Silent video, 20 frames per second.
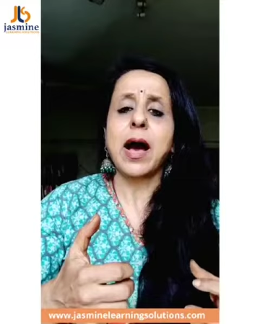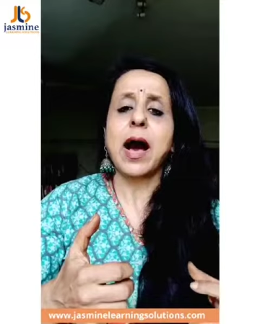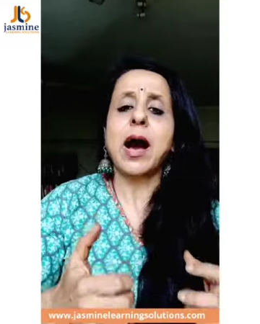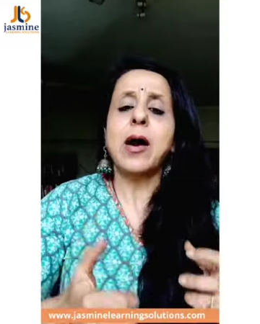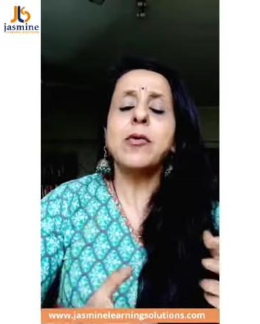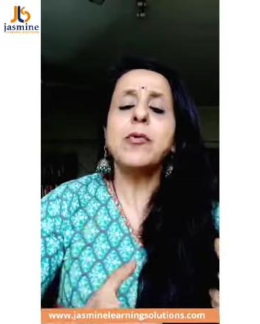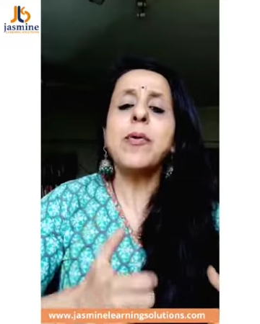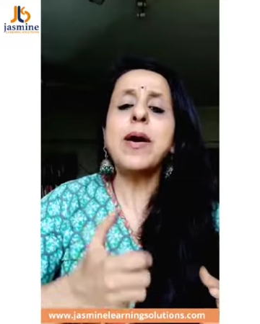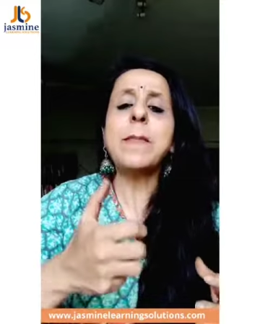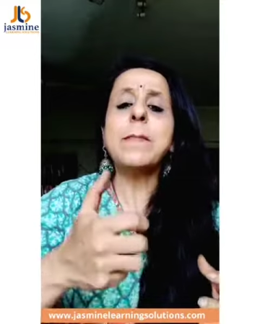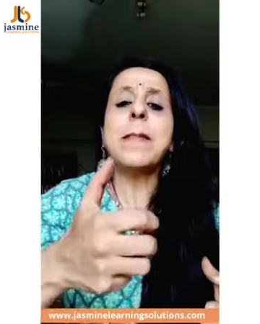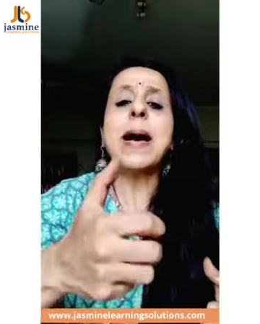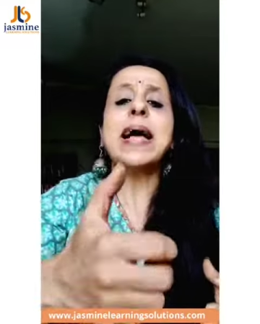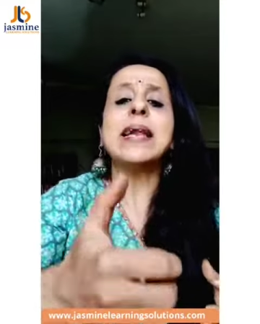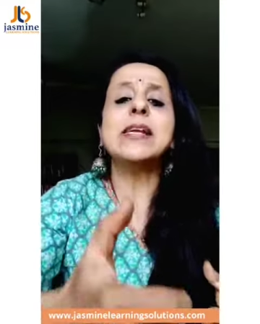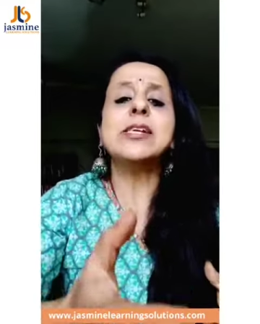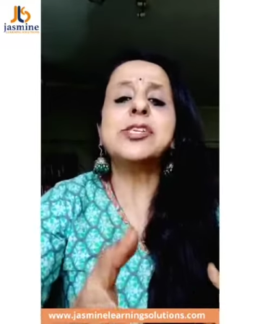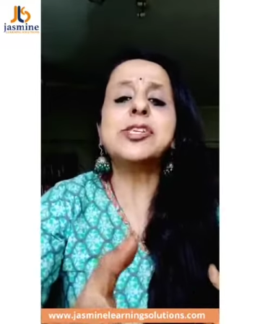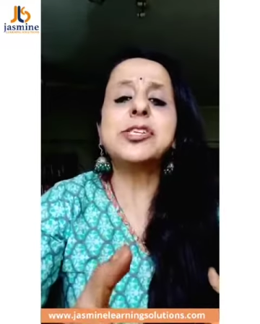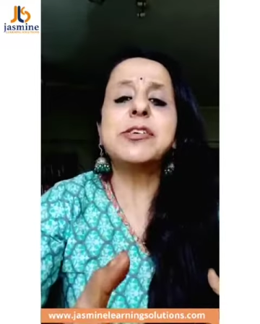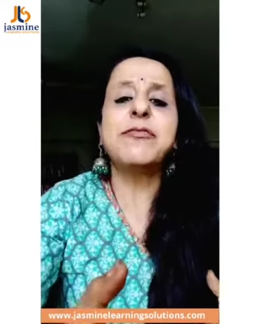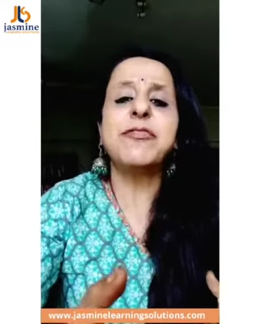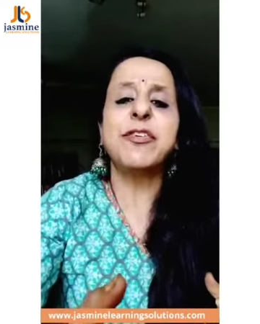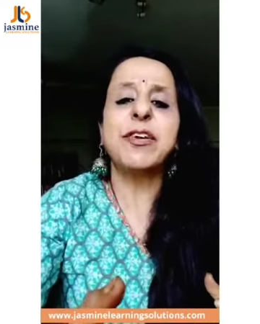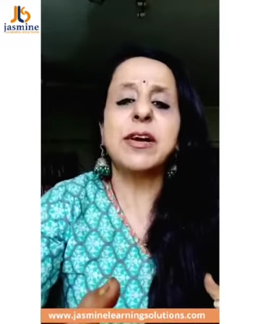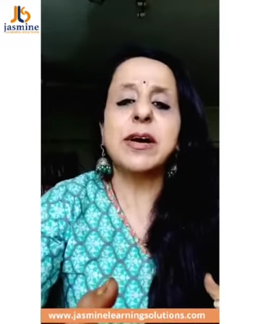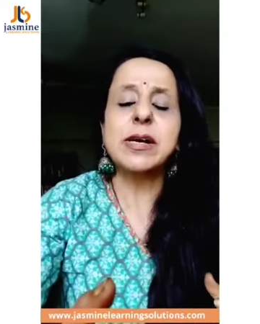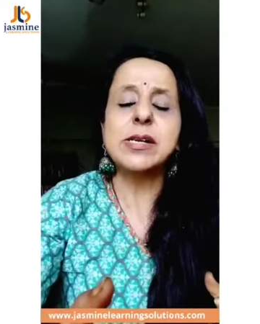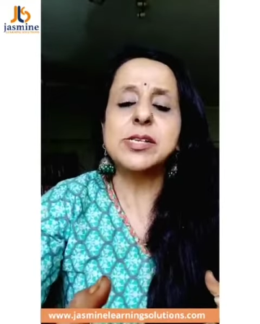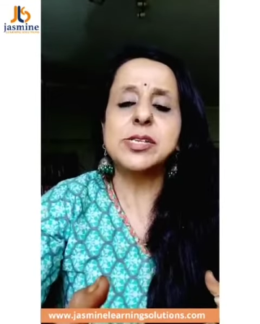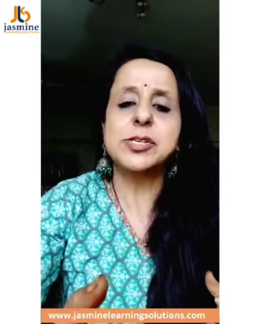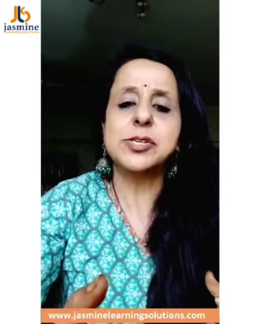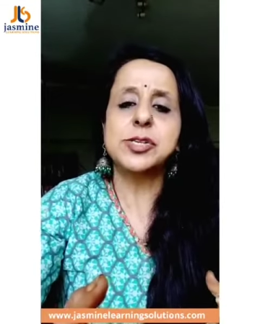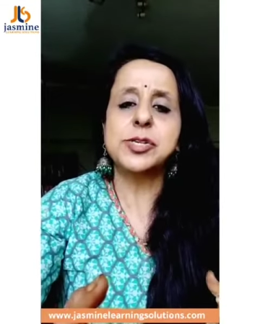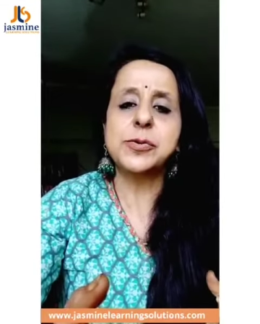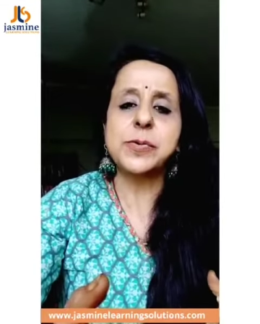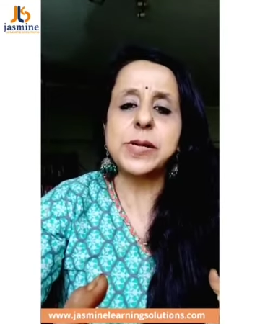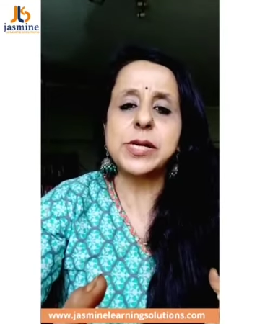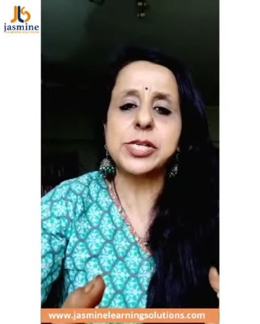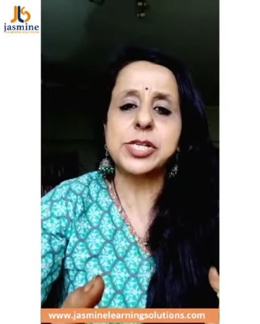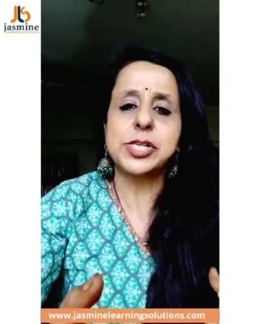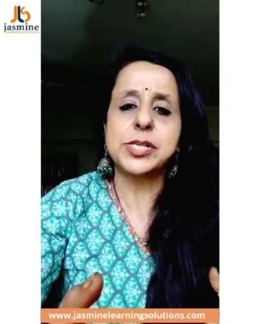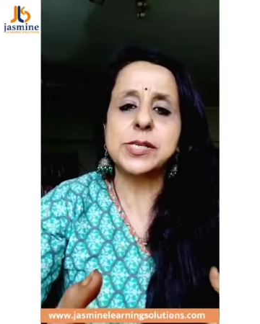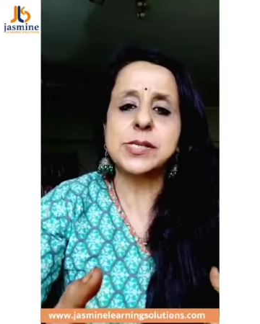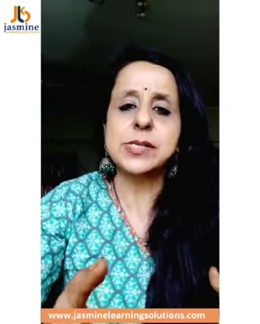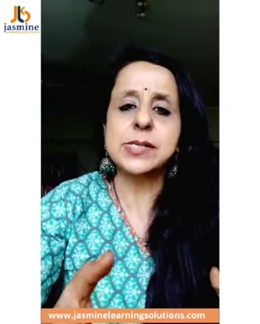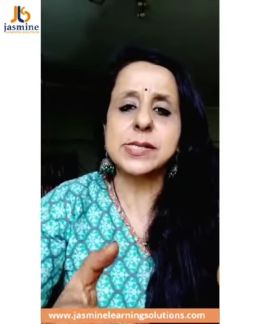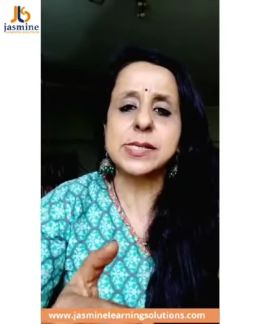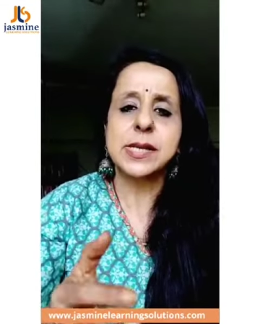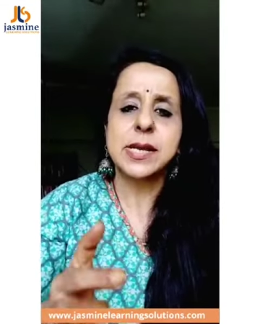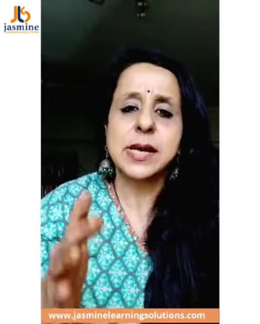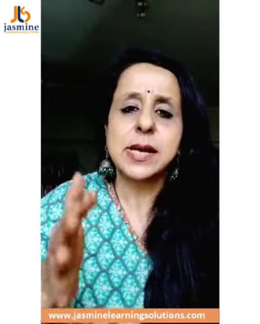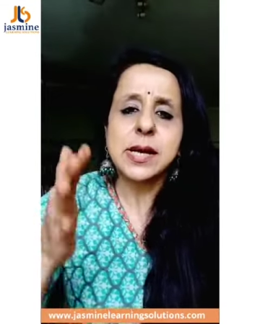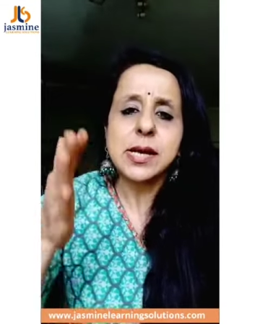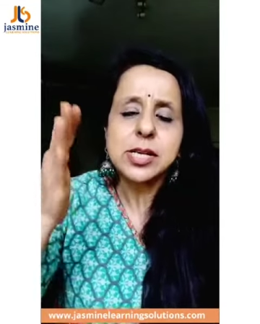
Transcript: how do I manage difficult situations.